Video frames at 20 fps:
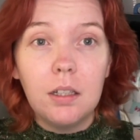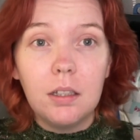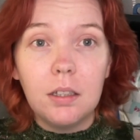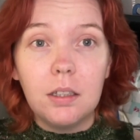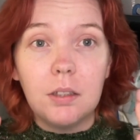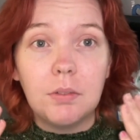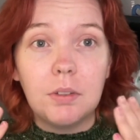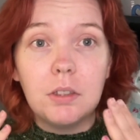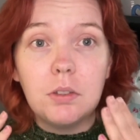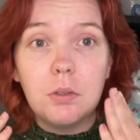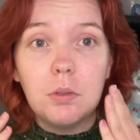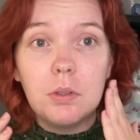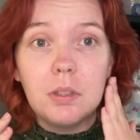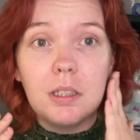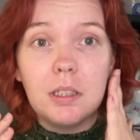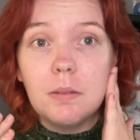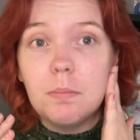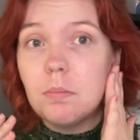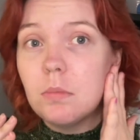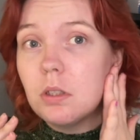If I do
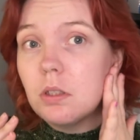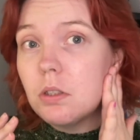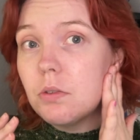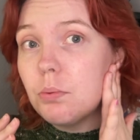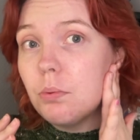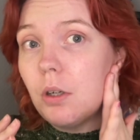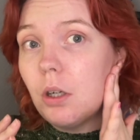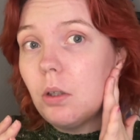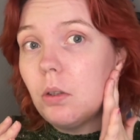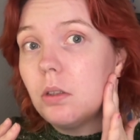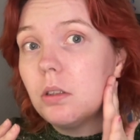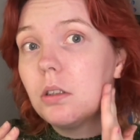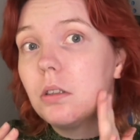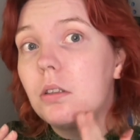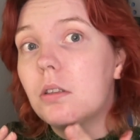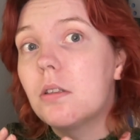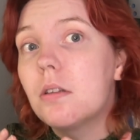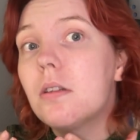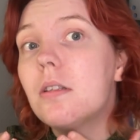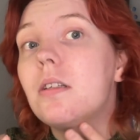seem swollen
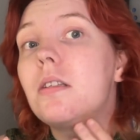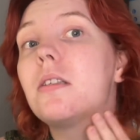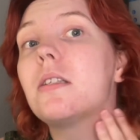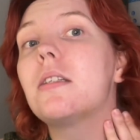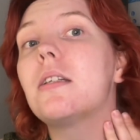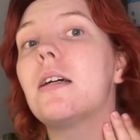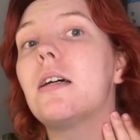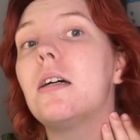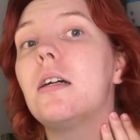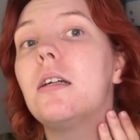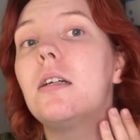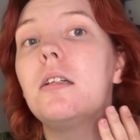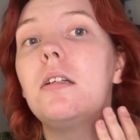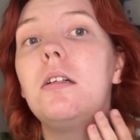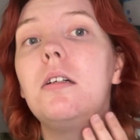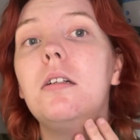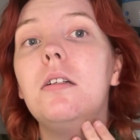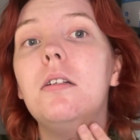on this side